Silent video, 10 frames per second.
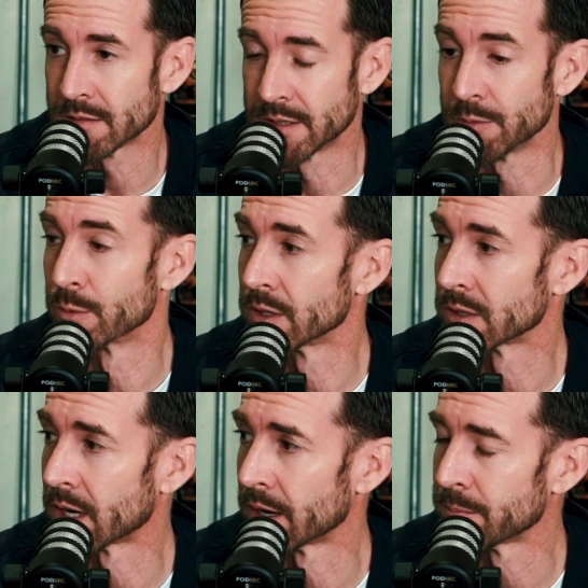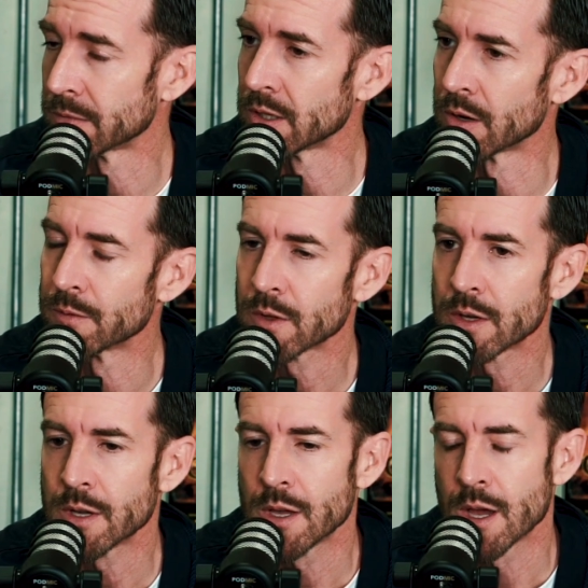did real time, you know?
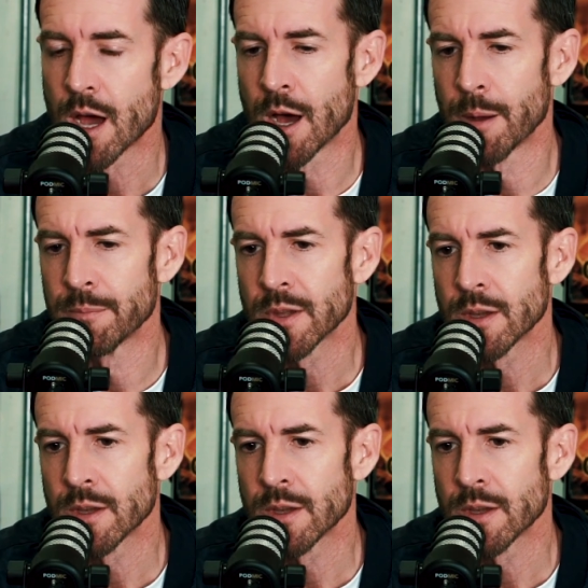Yeah. And